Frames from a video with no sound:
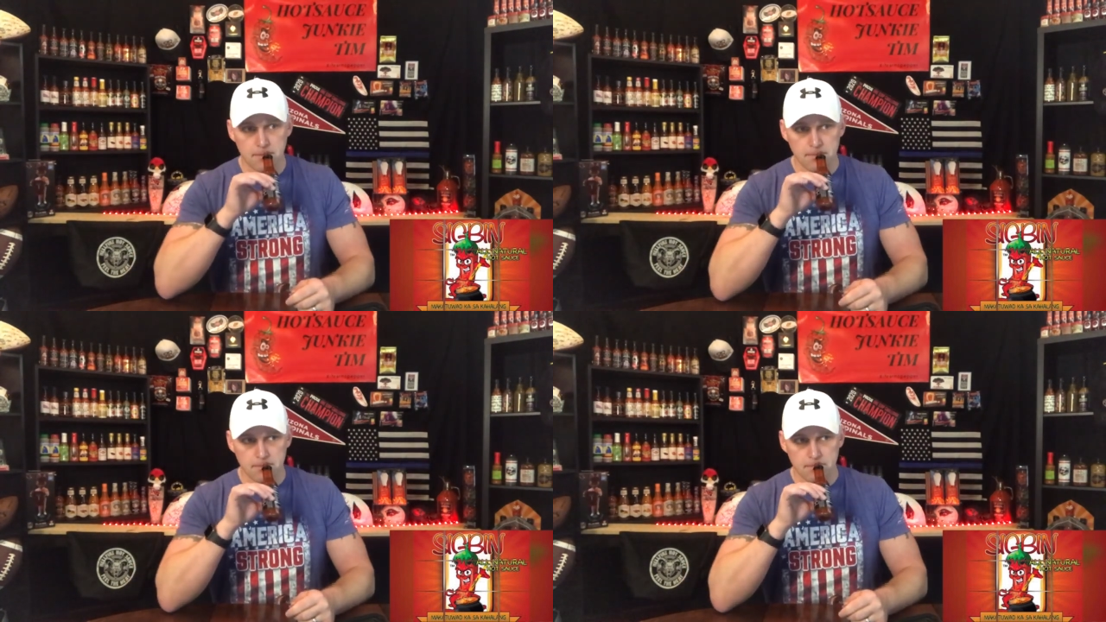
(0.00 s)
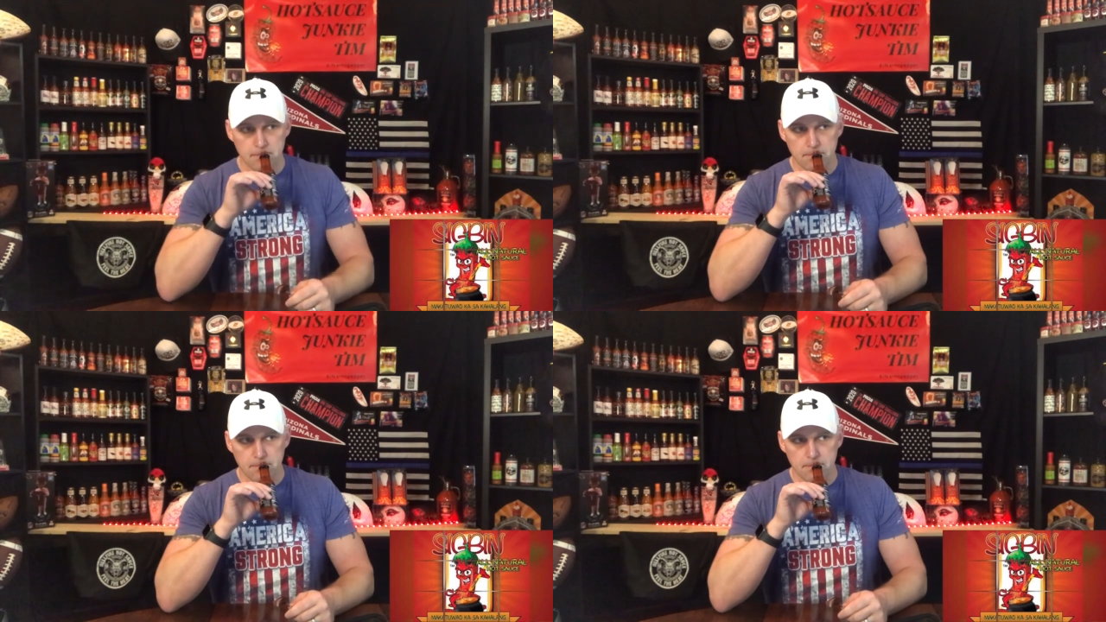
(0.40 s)

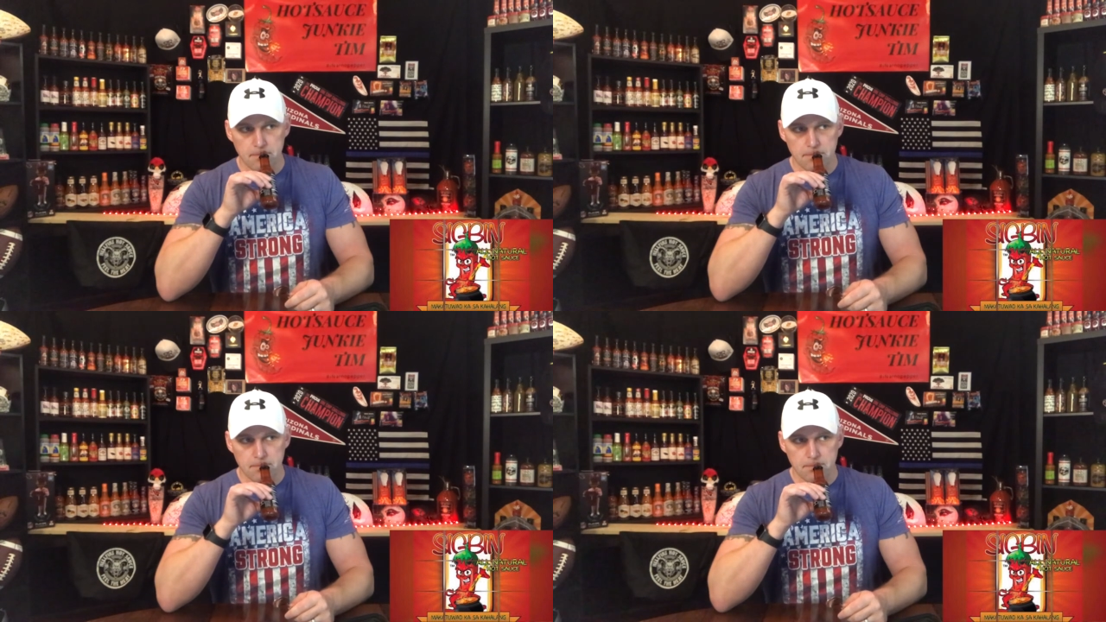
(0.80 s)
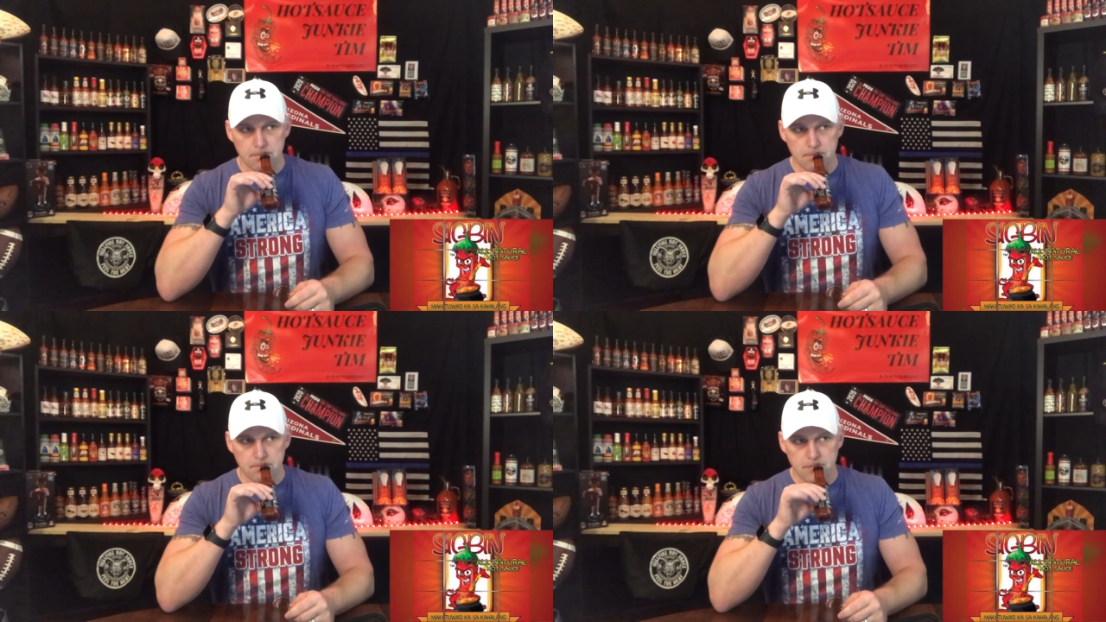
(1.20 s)

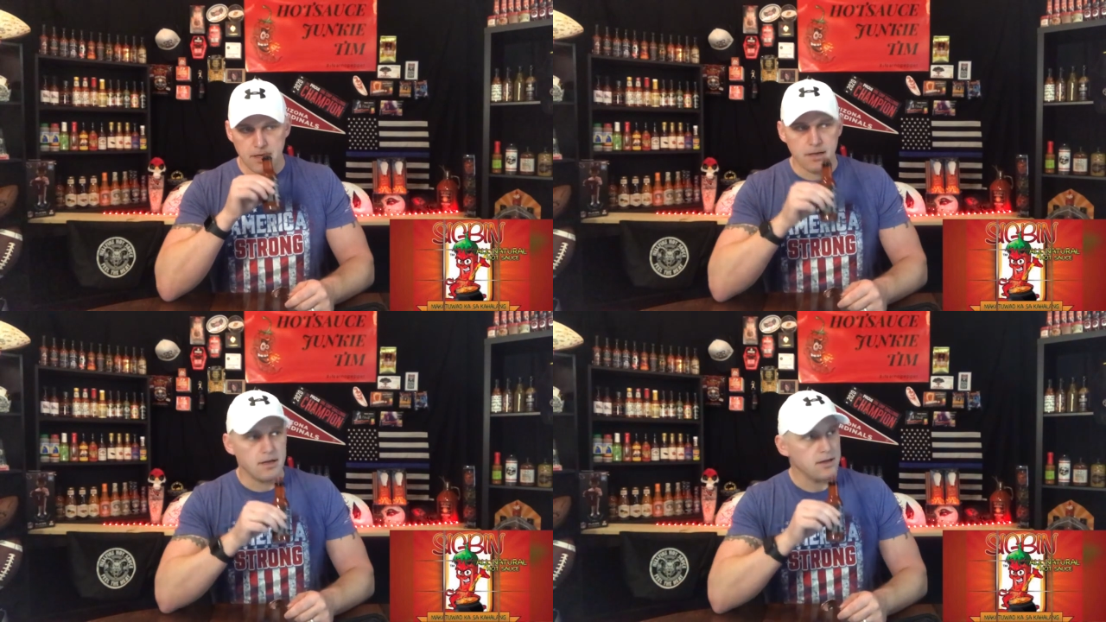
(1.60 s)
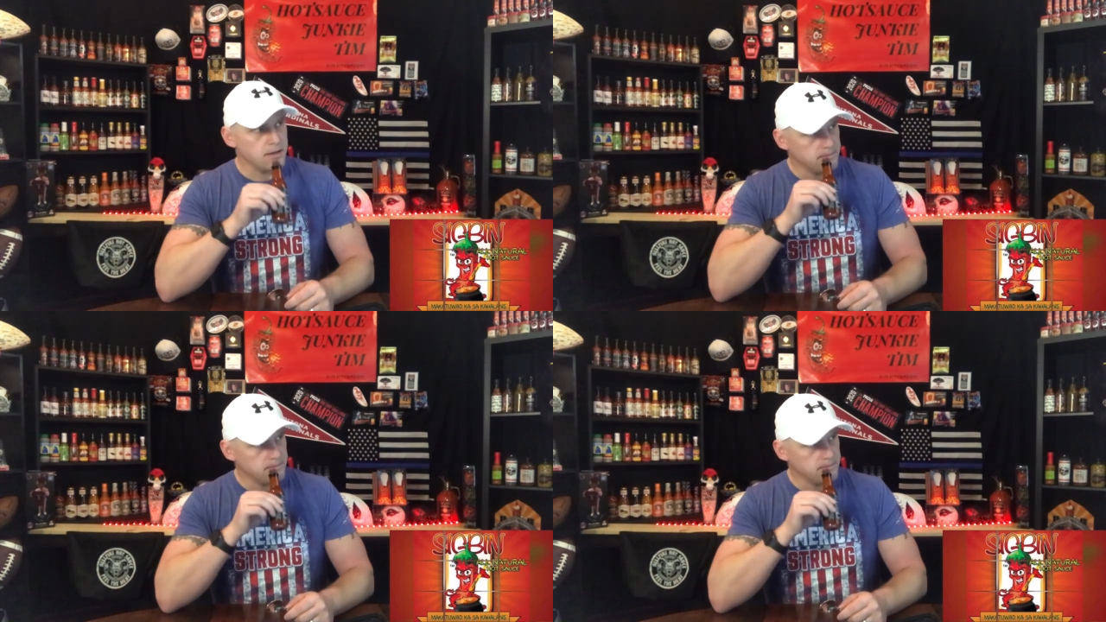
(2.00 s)
(silence)